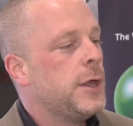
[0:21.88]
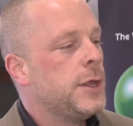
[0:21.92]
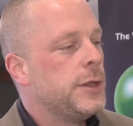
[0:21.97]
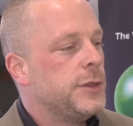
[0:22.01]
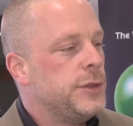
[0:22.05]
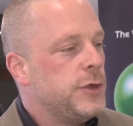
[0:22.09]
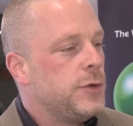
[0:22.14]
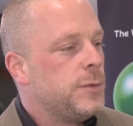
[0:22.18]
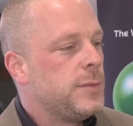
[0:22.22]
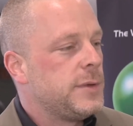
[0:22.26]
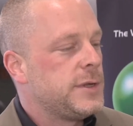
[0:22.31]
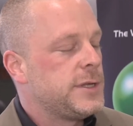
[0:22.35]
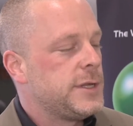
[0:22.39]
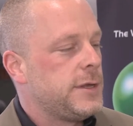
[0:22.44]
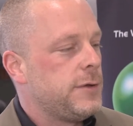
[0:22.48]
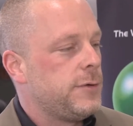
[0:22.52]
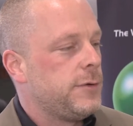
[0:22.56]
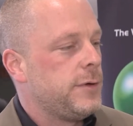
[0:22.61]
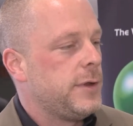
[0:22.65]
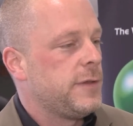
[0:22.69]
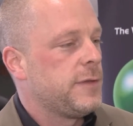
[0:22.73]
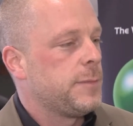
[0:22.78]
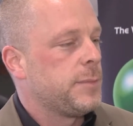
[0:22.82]
new
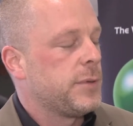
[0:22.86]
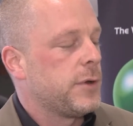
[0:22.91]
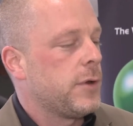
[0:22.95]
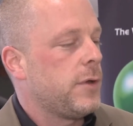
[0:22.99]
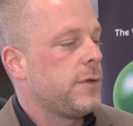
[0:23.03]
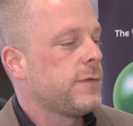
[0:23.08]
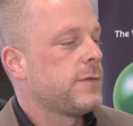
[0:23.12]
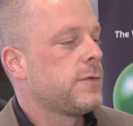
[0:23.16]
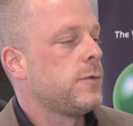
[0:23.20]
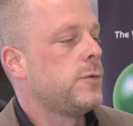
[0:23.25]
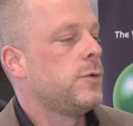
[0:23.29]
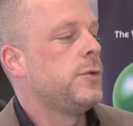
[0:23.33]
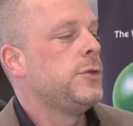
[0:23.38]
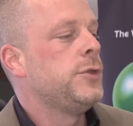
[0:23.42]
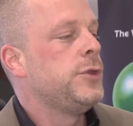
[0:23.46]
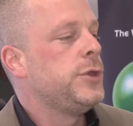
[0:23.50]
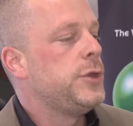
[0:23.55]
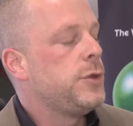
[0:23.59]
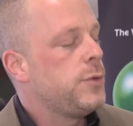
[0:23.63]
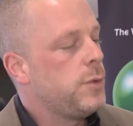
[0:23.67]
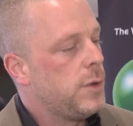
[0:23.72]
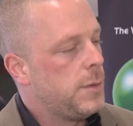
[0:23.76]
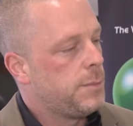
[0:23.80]
materials, but also
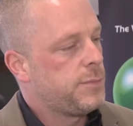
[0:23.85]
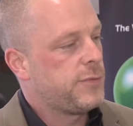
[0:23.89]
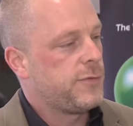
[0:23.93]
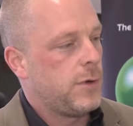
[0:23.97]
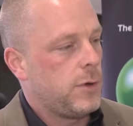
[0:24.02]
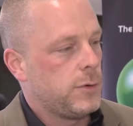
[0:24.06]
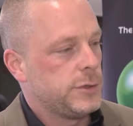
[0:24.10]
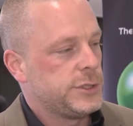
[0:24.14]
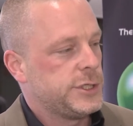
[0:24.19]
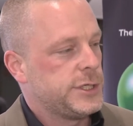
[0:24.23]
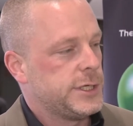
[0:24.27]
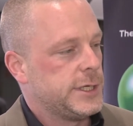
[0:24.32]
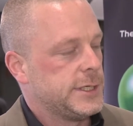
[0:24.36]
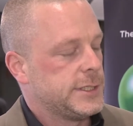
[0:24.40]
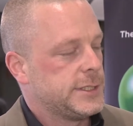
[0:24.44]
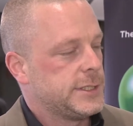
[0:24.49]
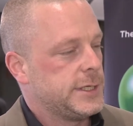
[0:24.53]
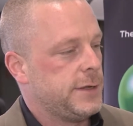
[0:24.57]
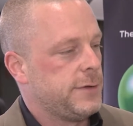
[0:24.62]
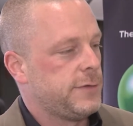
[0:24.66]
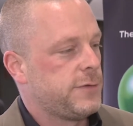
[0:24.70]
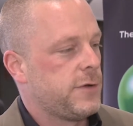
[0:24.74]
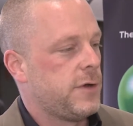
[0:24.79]
new
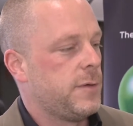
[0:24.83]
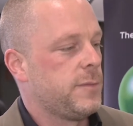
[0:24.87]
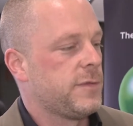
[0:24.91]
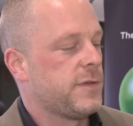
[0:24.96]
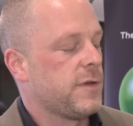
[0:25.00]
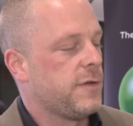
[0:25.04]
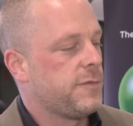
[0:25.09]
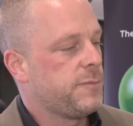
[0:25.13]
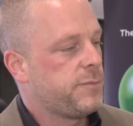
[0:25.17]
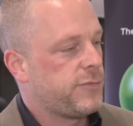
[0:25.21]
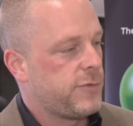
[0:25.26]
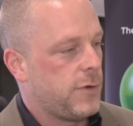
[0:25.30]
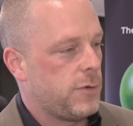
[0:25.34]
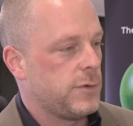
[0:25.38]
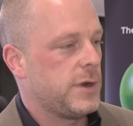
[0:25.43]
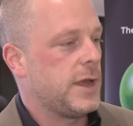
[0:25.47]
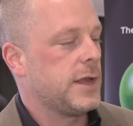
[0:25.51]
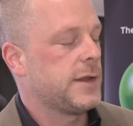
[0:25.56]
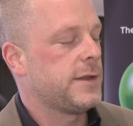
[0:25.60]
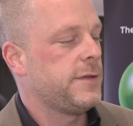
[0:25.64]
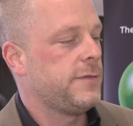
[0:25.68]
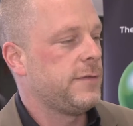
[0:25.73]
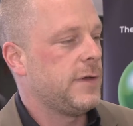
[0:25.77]
approaches in terms of
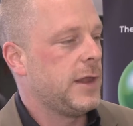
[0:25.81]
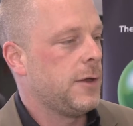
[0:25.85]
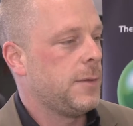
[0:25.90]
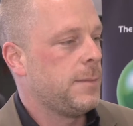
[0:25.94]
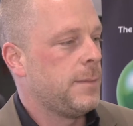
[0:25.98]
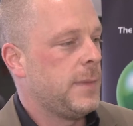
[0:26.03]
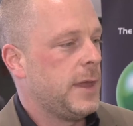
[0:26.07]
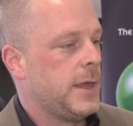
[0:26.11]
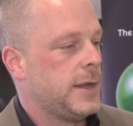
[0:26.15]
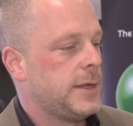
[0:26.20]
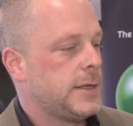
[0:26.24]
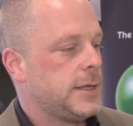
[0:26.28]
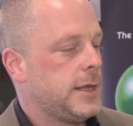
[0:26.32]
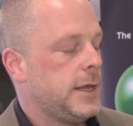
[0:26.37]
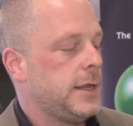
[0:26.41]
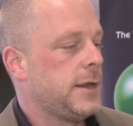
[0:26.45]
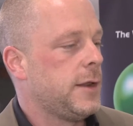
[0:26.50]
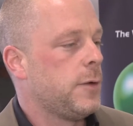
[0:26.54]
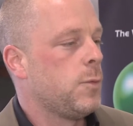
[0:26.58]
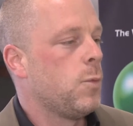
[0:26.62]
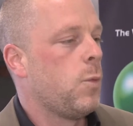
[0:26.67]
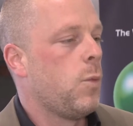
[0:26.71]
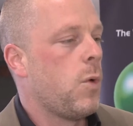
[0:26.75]
product development
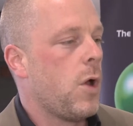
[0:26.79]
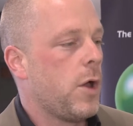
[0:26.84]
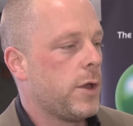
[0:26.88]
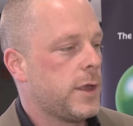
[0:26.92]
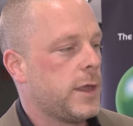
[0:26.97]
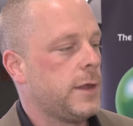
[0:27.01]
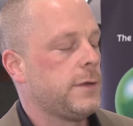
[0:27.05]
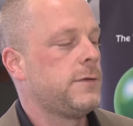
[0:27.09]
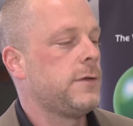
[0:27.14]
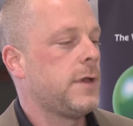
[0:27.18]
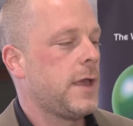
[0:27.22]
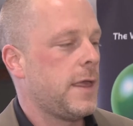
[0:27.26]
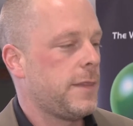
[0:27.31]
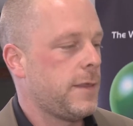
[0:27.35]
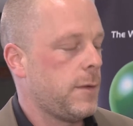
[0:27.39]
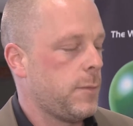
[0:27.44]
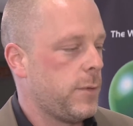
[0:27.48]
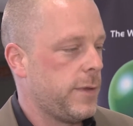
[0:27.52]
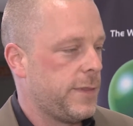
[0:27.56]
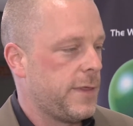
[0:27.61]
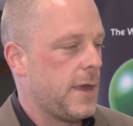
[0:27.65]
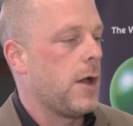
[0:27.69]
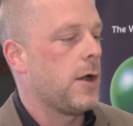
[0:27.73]
and in working together
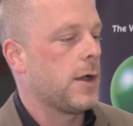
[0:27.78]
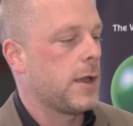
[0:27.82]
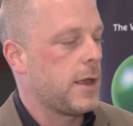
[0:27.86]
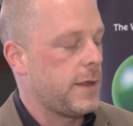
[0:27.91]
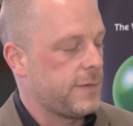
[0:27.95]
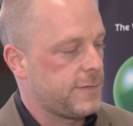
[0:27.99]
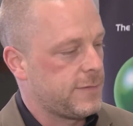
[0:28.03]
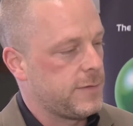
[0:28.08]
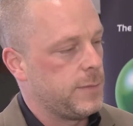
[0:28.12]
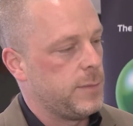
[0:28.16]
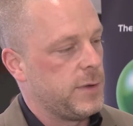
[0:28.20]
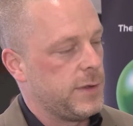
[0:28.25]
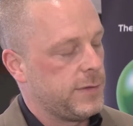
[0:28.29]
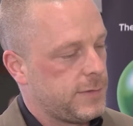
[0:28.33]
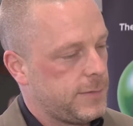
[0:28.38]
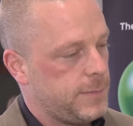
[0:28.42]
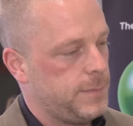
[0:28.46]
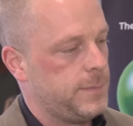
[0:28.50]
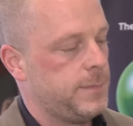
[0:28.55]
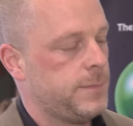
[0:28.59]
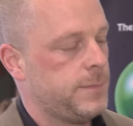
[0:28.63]
with our customers.